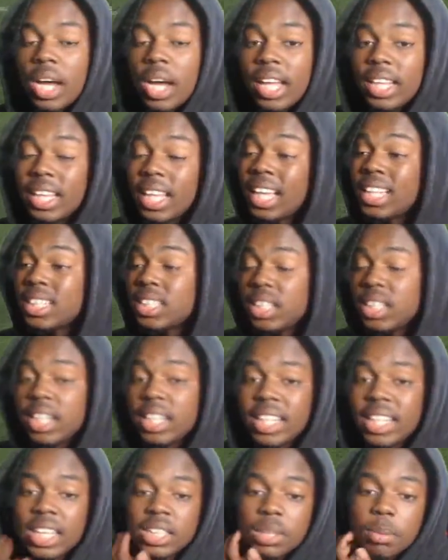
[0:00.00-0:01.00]
that's
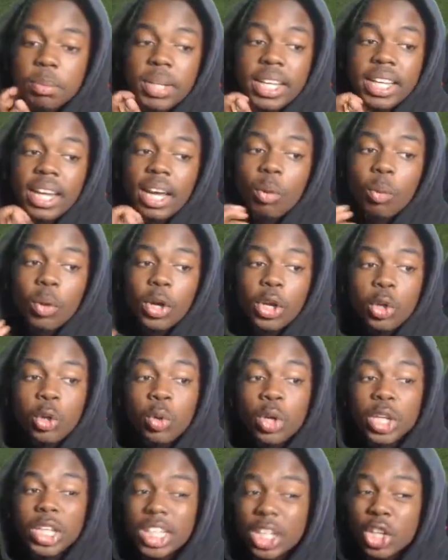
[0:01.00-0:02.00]
a play that where you
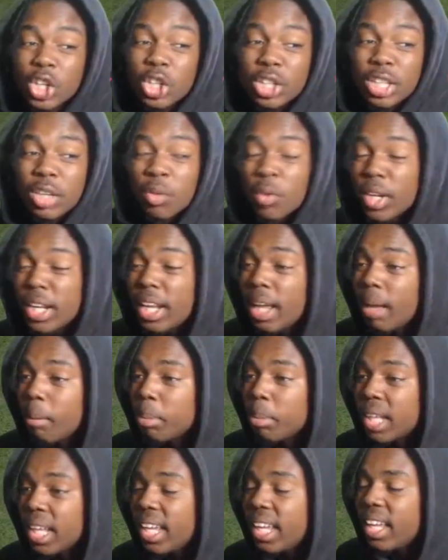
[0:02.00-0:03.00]
could literally run that
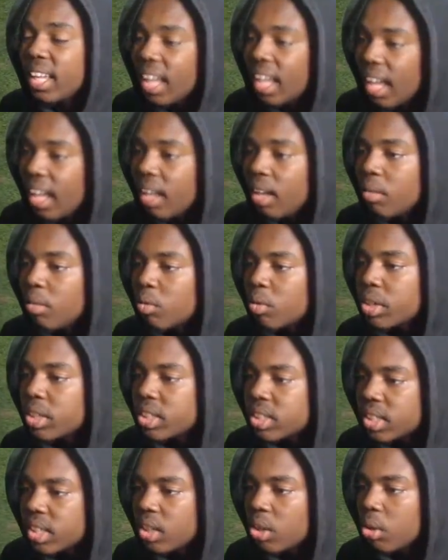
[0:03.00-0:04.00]
play every
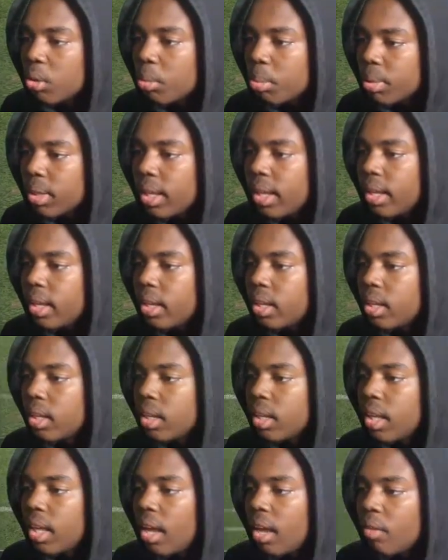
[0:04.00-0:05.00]
single play,
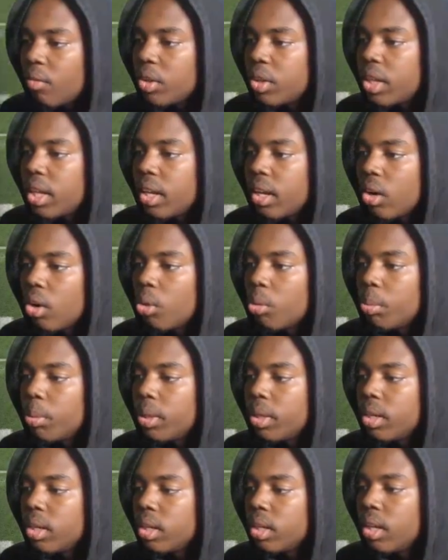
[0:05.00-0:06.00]
everything
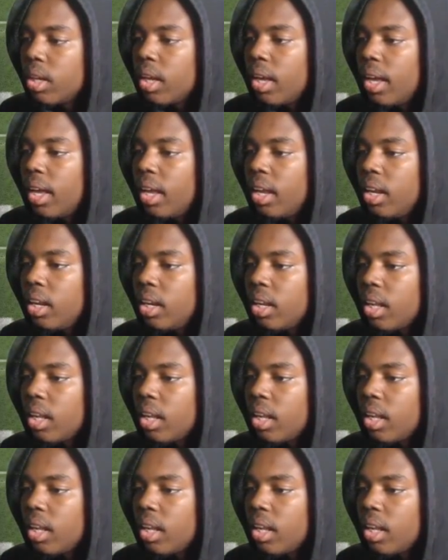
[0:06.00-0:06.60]
open, and